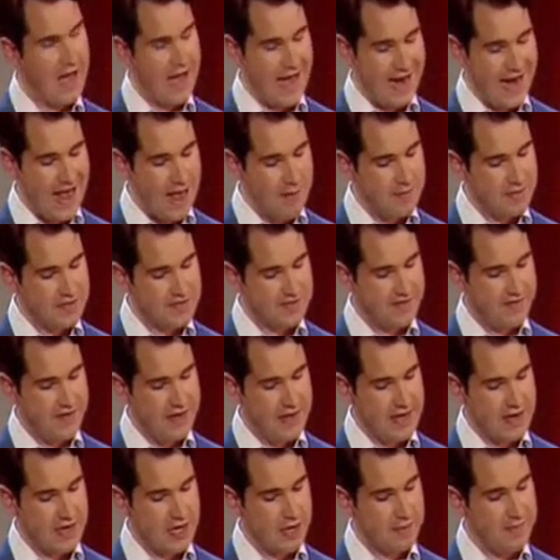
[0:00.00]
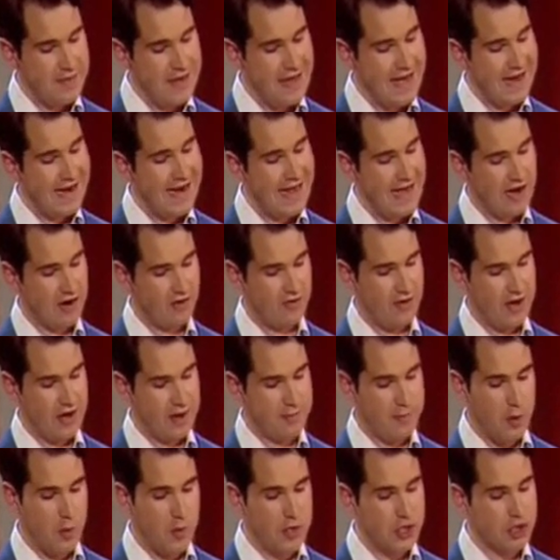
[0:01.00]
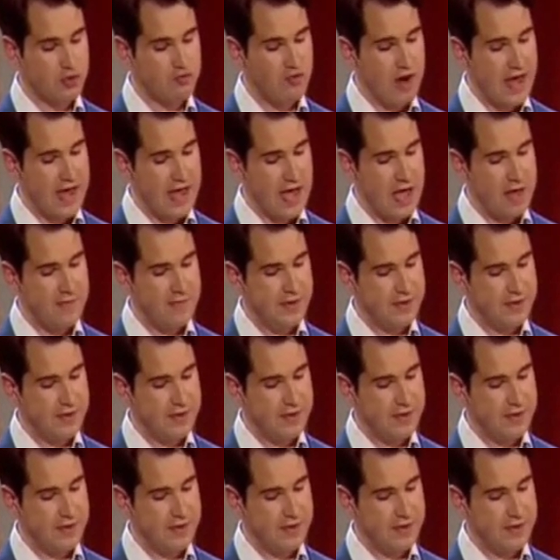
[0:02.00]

An atmosphere can be electric, but which reggae